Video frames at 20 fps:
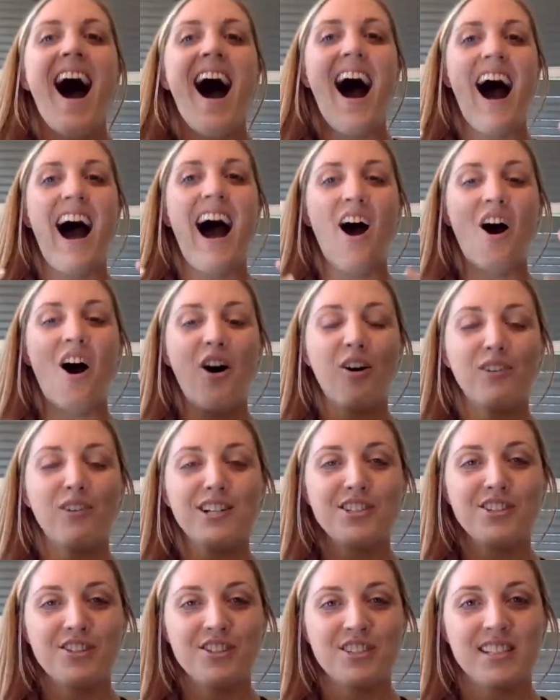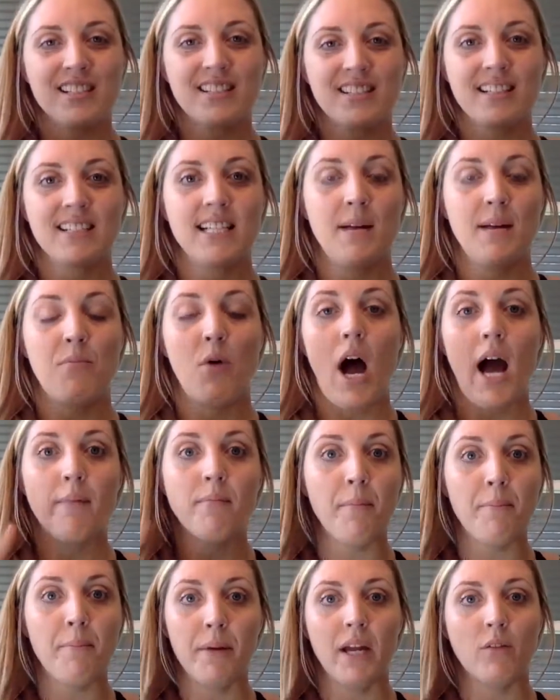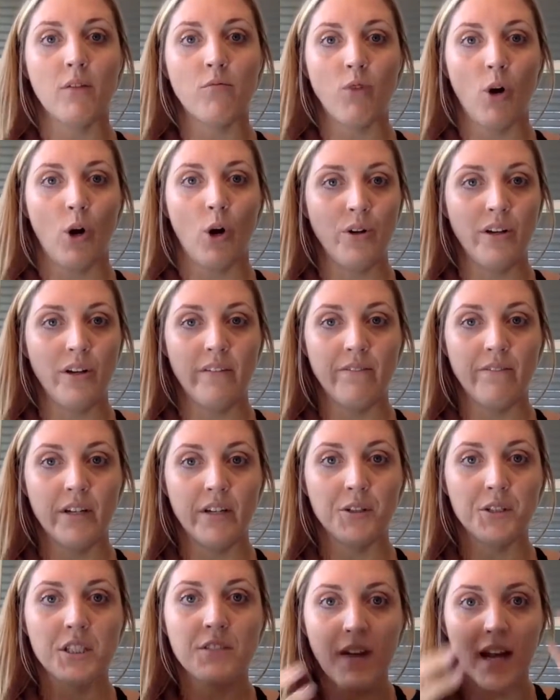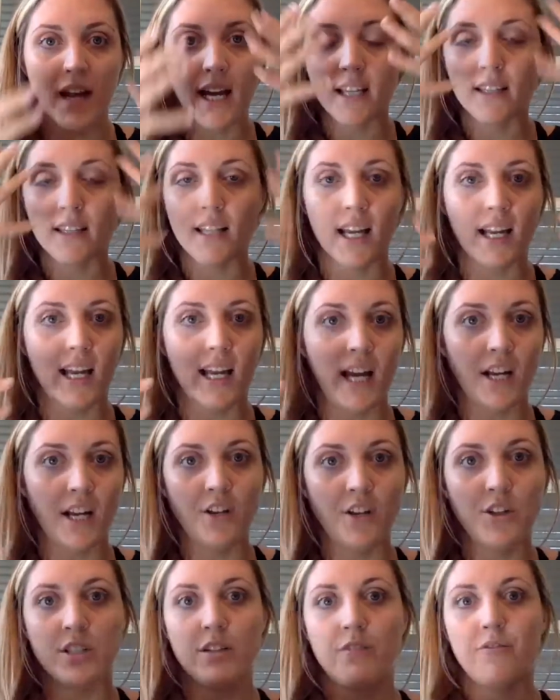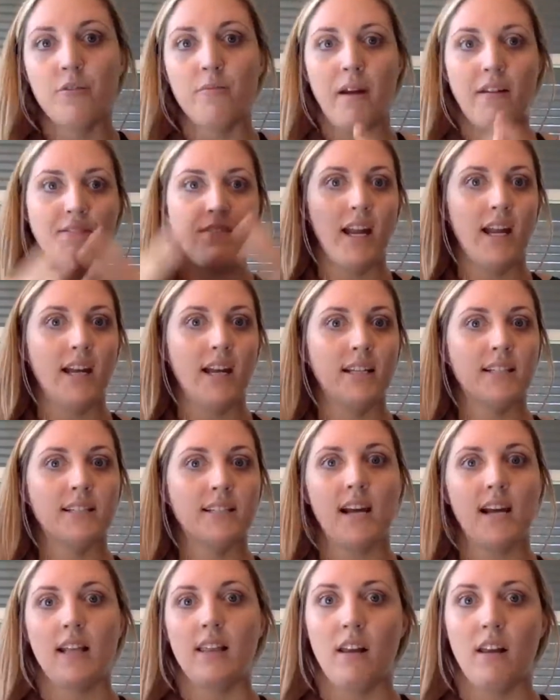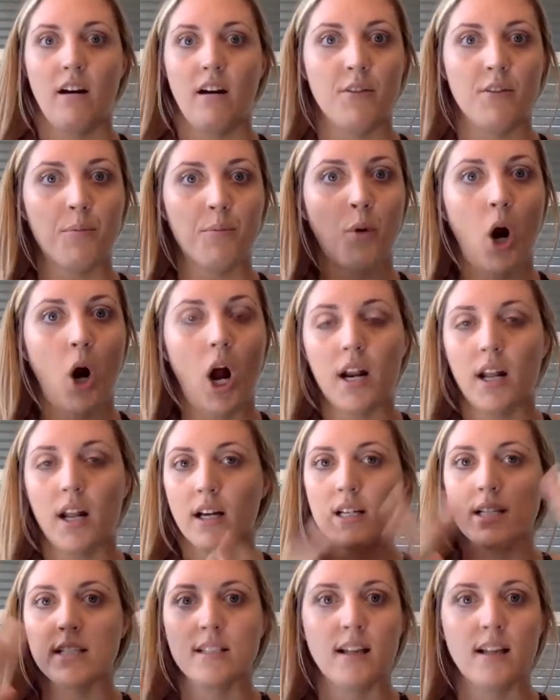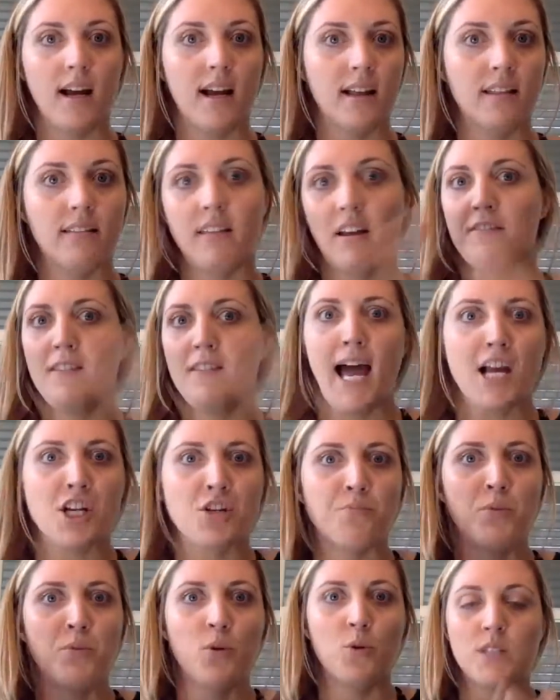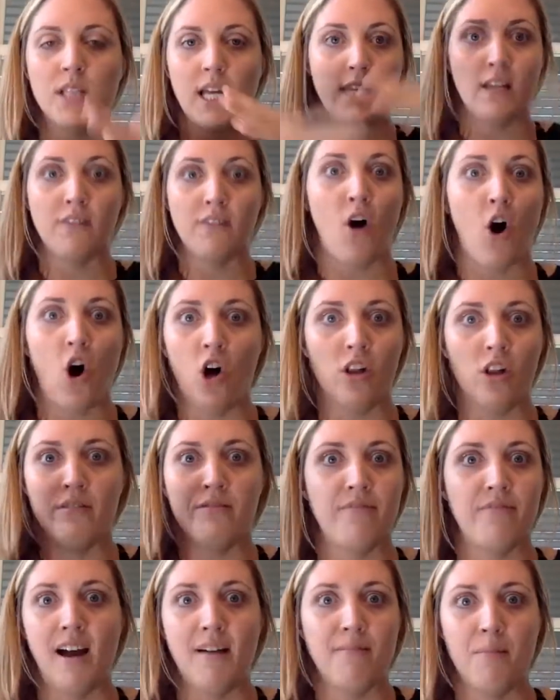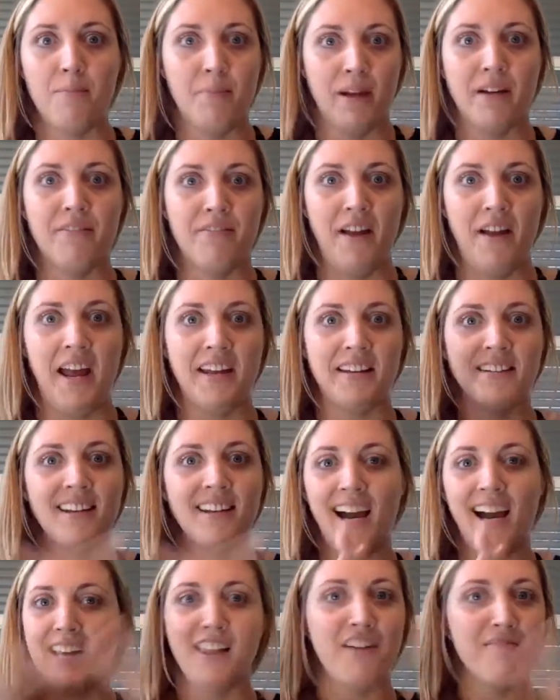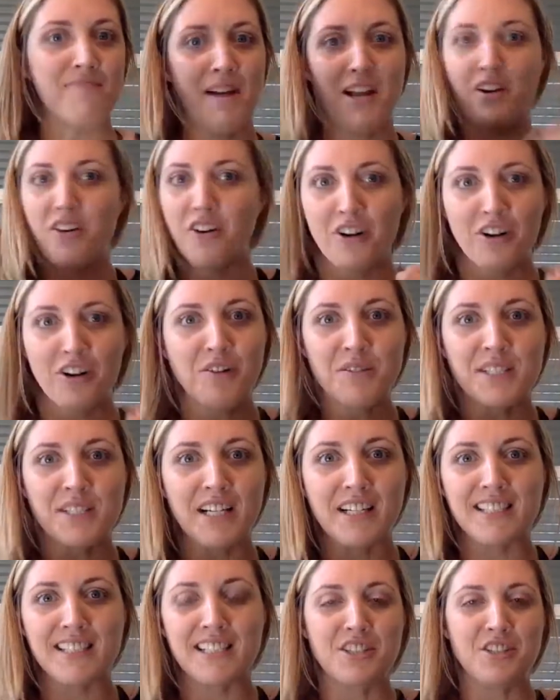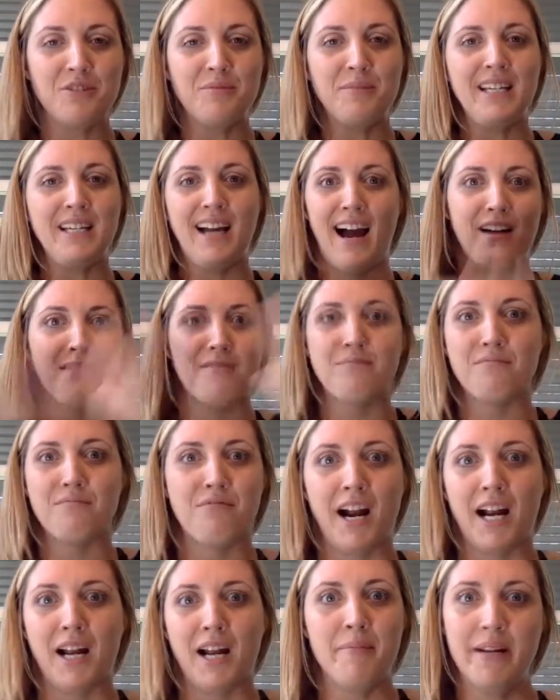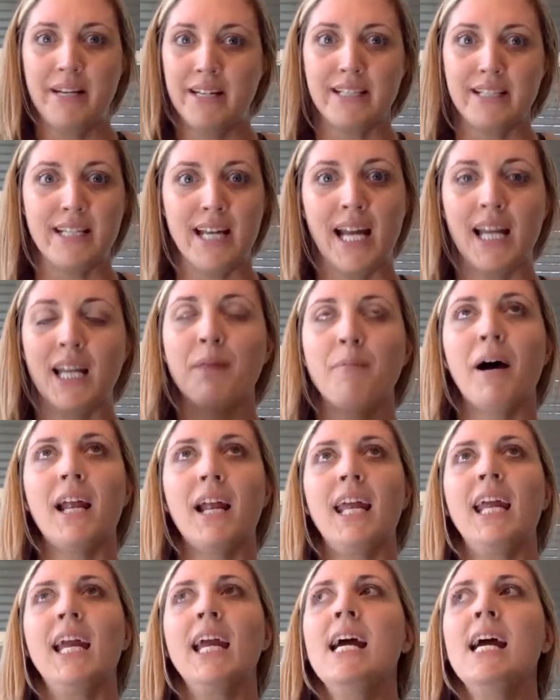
I always use this example. I'm a big Rodent and Fields fan. Like, I use it for my face. I love the products. I love Lash Boost. I'm a big fan. I love my girl who sells it to me. I recommend it to anybody.